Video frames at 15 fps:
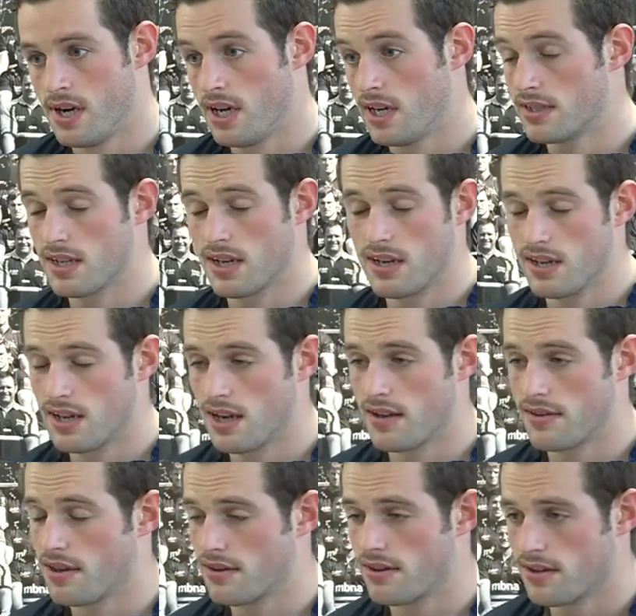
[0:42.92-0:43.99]
Exactly, yeah.
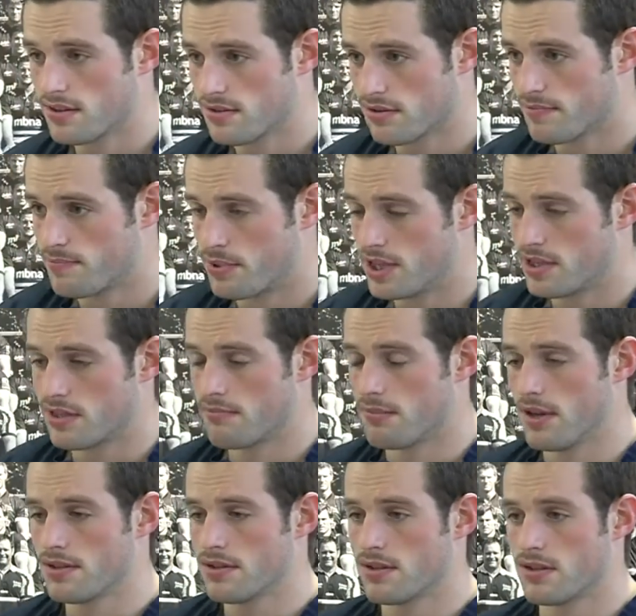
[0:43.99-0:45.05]
They sort of breed some
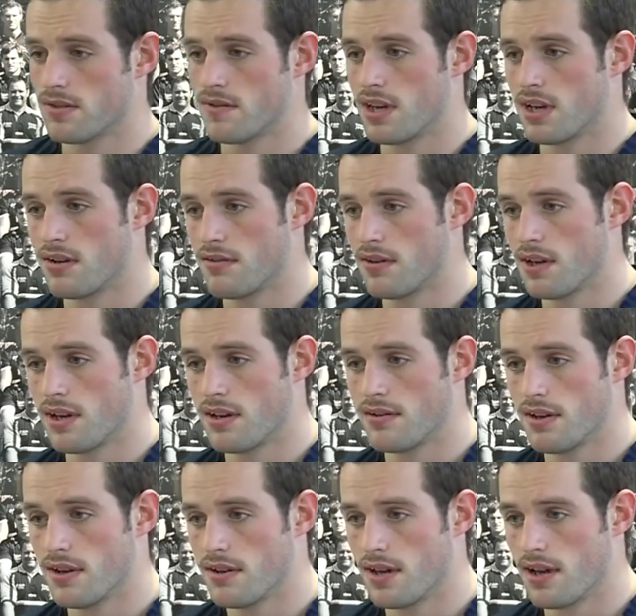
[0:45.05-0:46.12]
monsters over there, don't they?
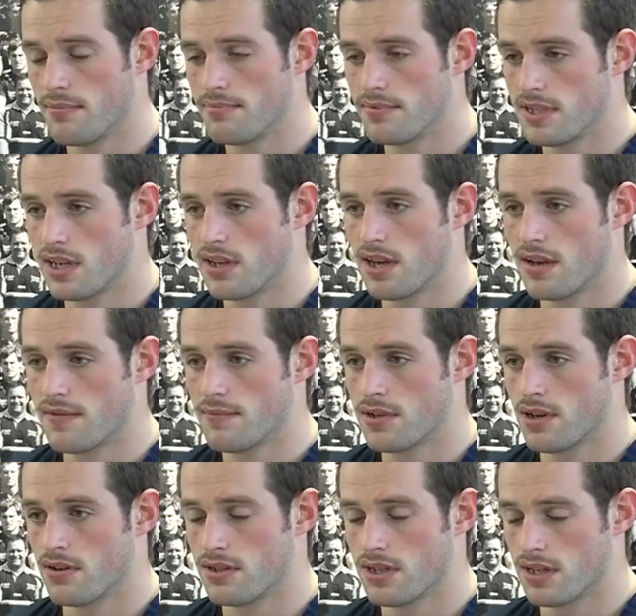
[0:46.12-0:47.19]
And they take their
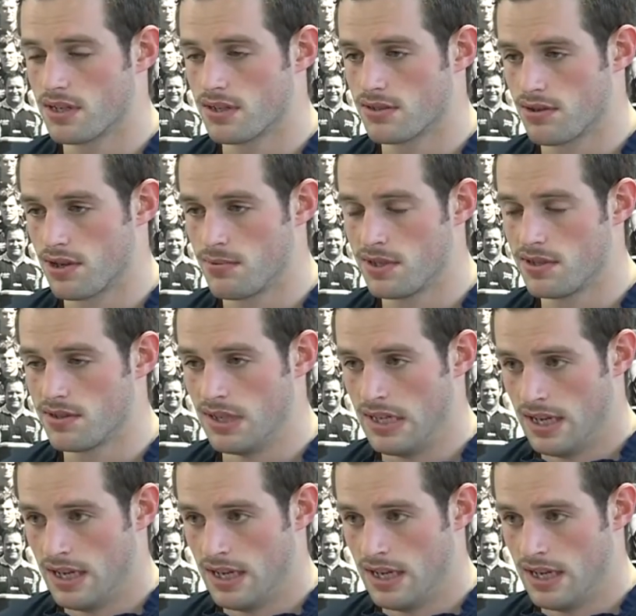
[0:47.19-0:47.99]
contact extremely